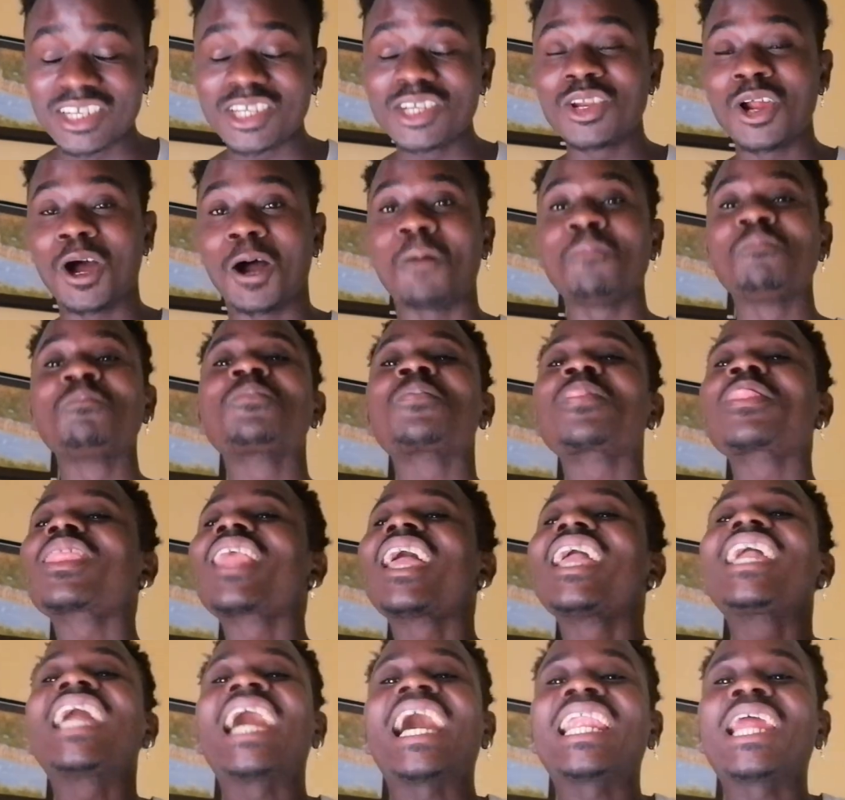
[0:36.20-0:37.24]
You know,
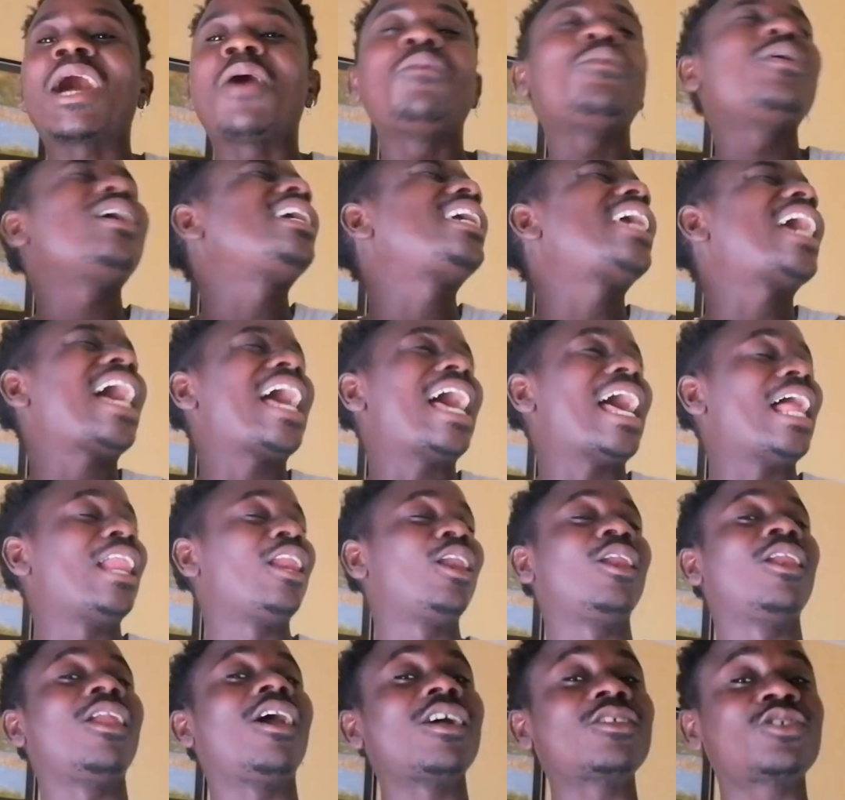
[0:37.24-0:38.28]
Ghana, we get
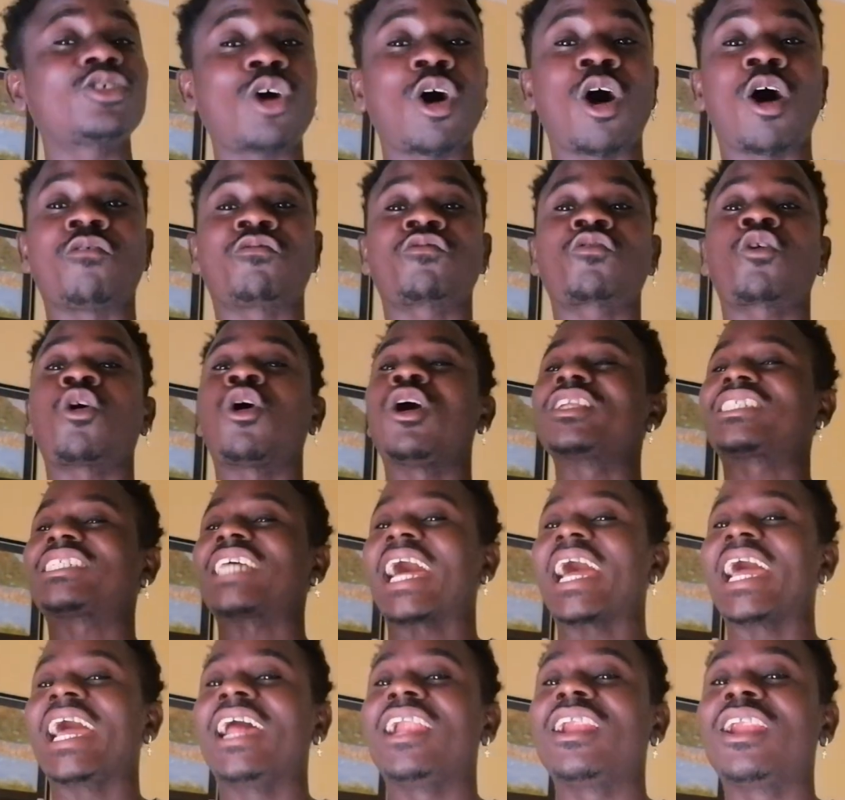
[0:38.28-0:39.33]
a lot of
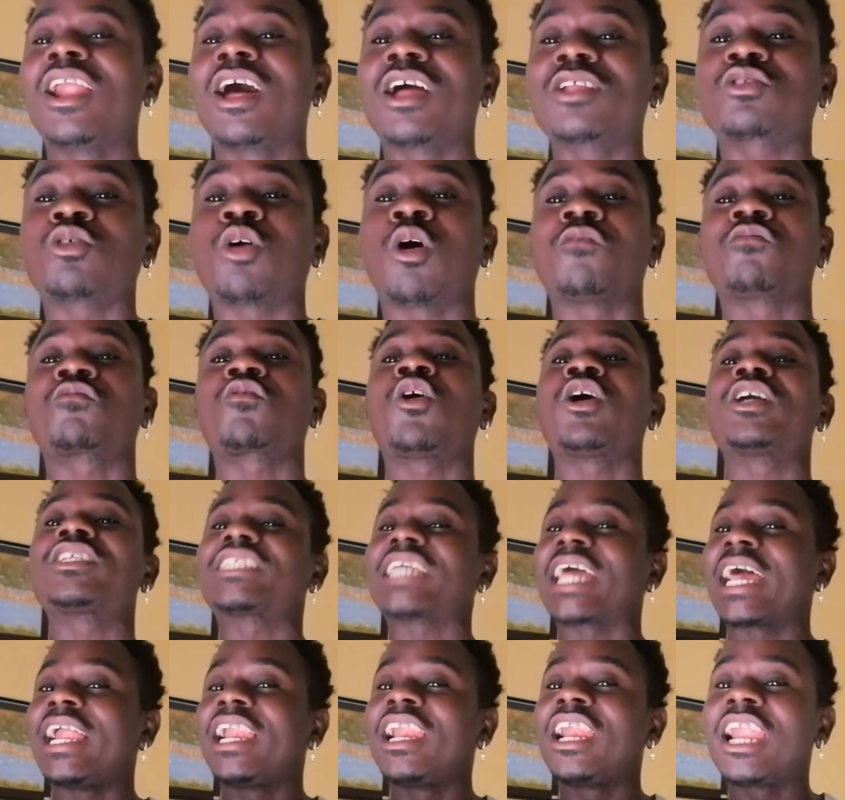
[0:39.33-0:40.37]
culture, a lot of
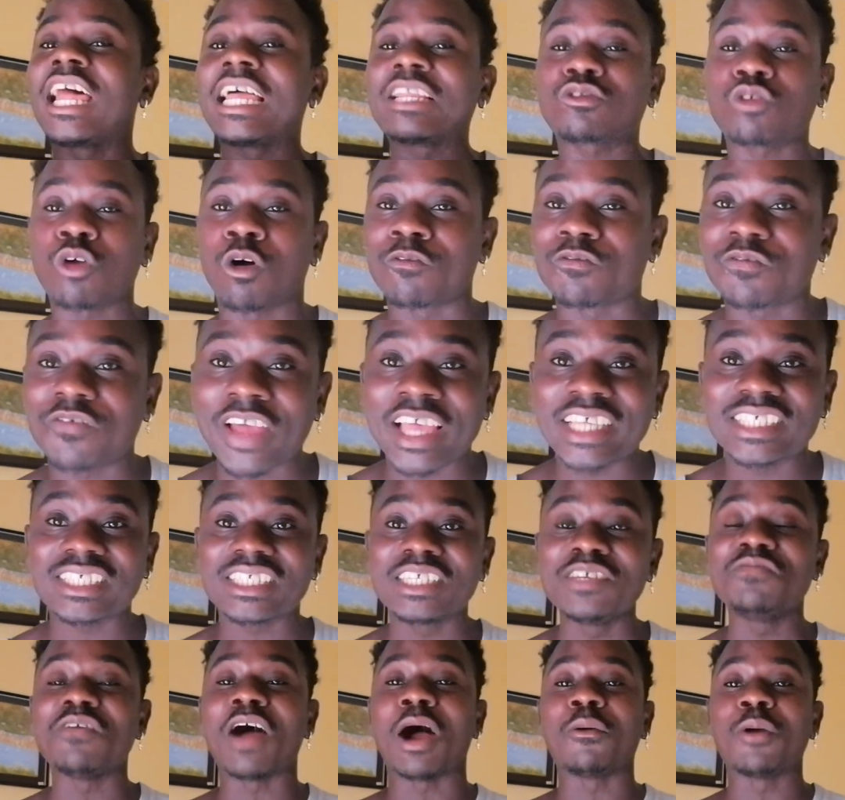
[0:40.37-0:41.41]
culture, a lot of
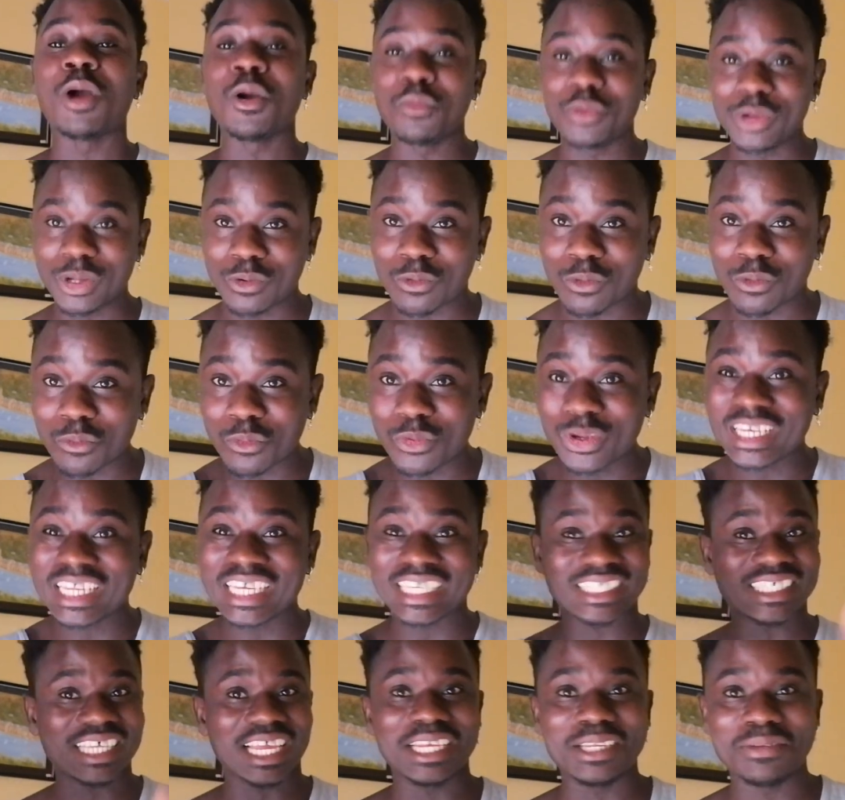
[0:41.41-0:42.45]
festival where we
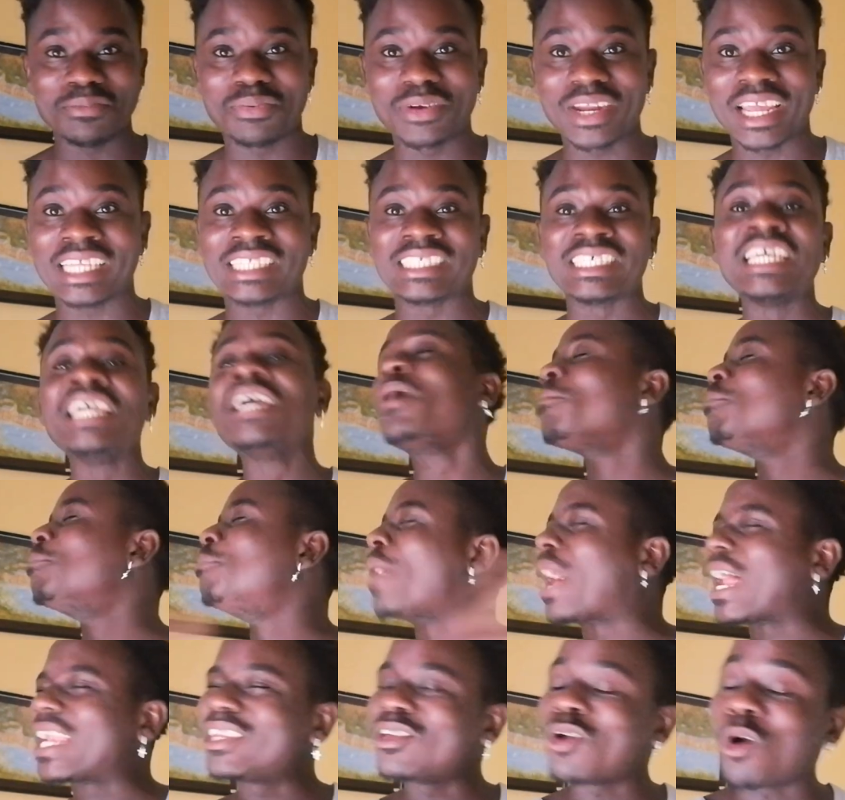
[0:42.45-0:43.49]
they celebrate.
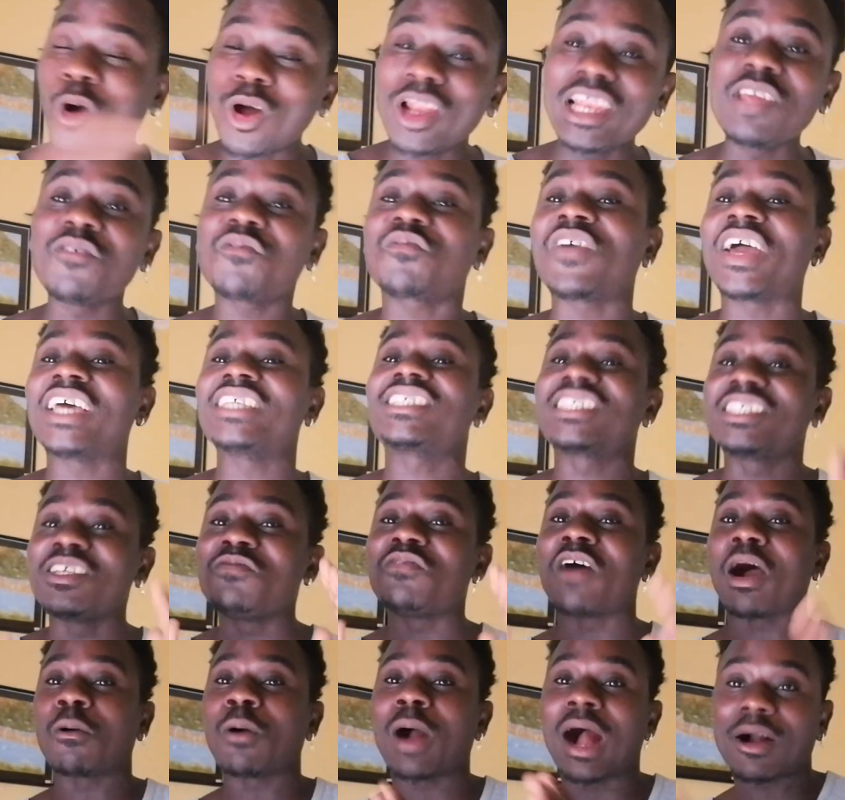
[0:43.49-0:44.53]
But the only
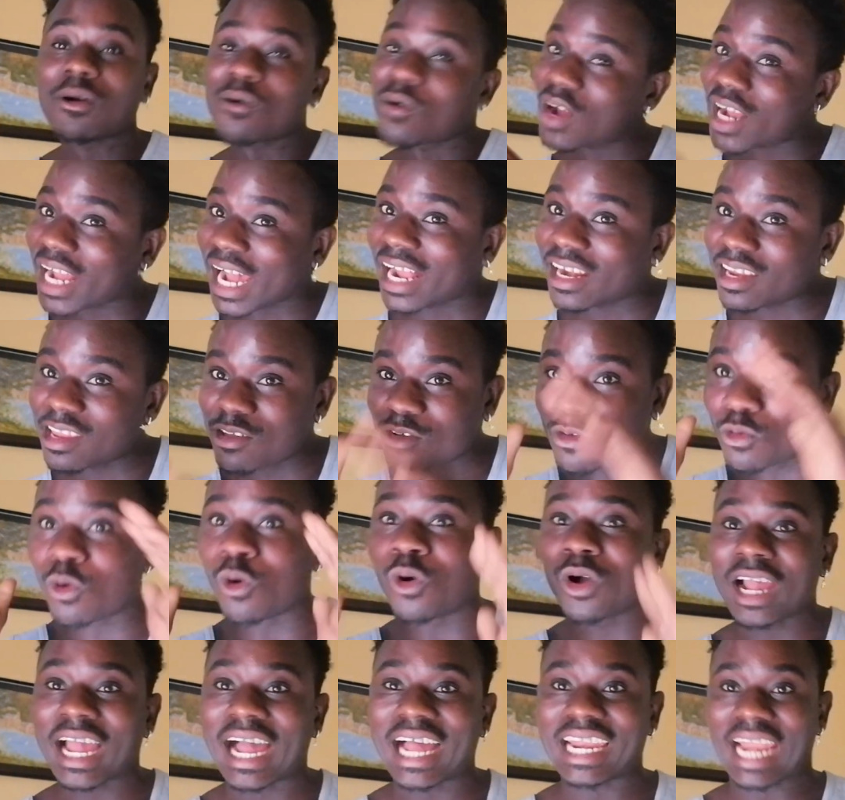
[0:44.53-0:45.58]
festival where I go carry you
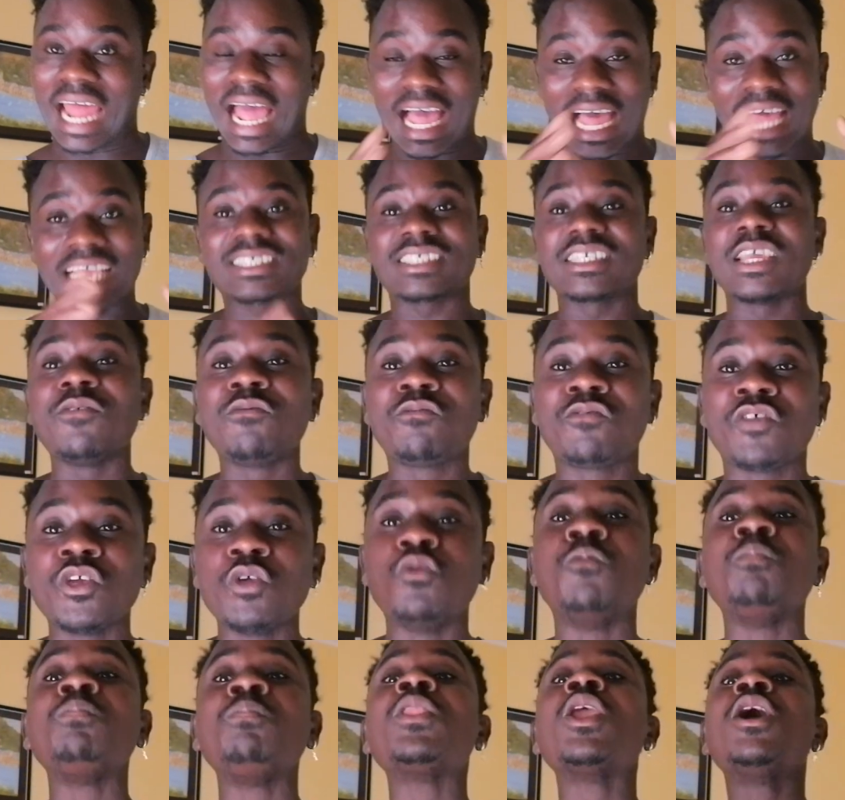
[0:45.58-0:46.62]
go Ghana as a
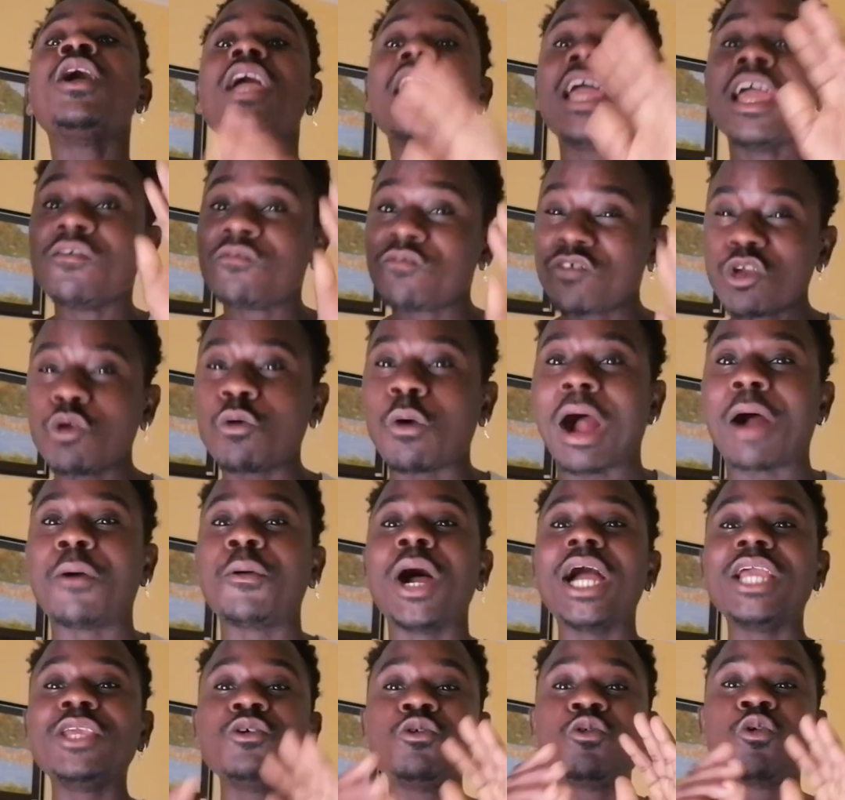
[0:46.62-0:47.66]
viewer,
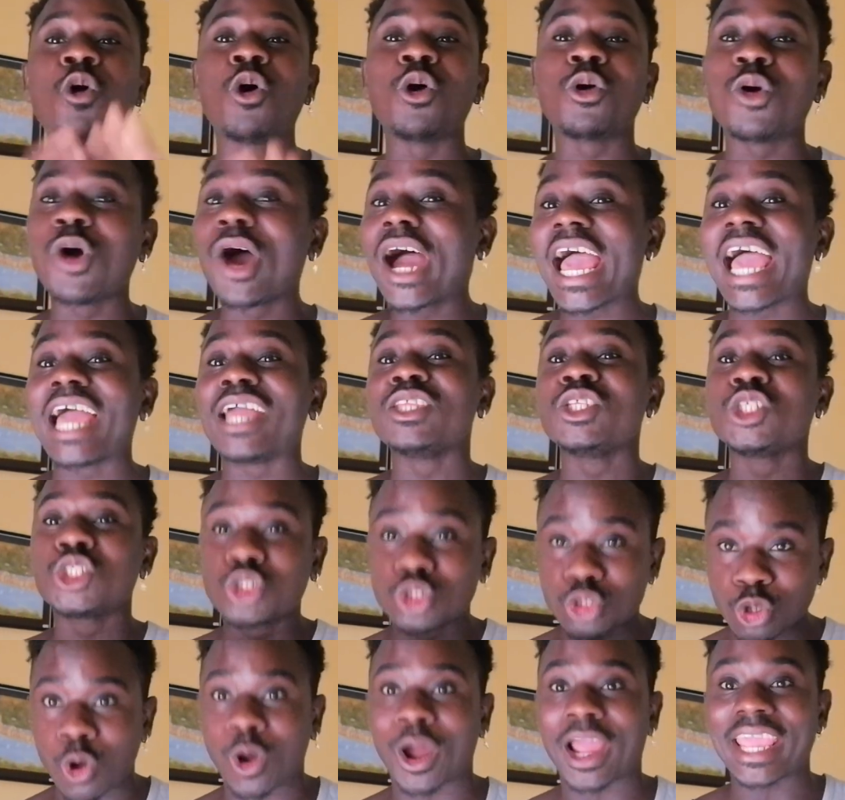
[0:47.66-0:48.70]
where you go
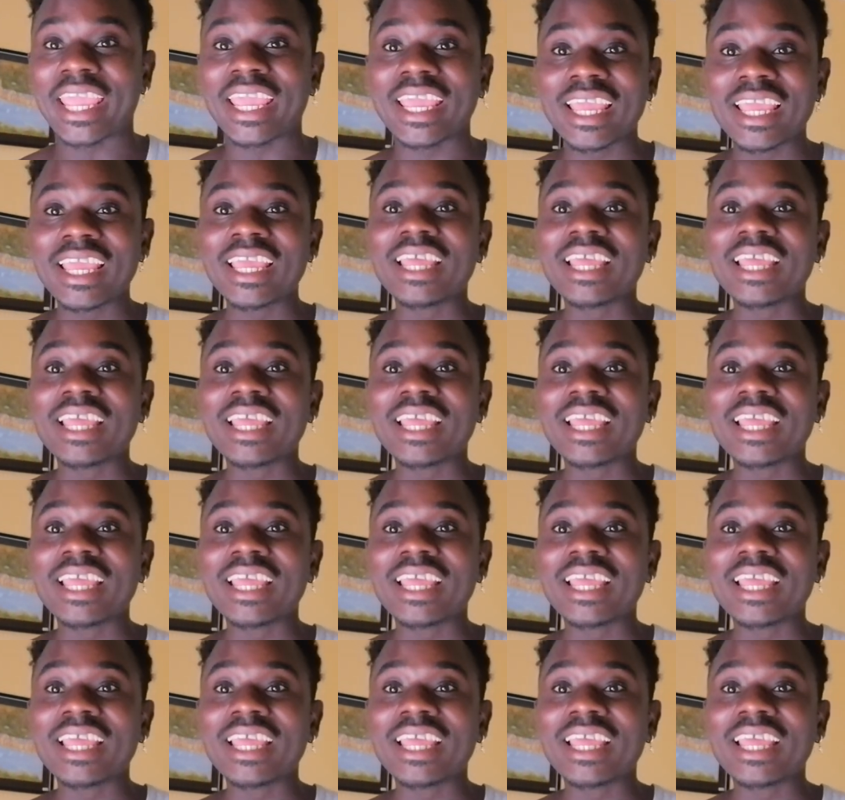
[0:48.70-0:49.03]
enjoy.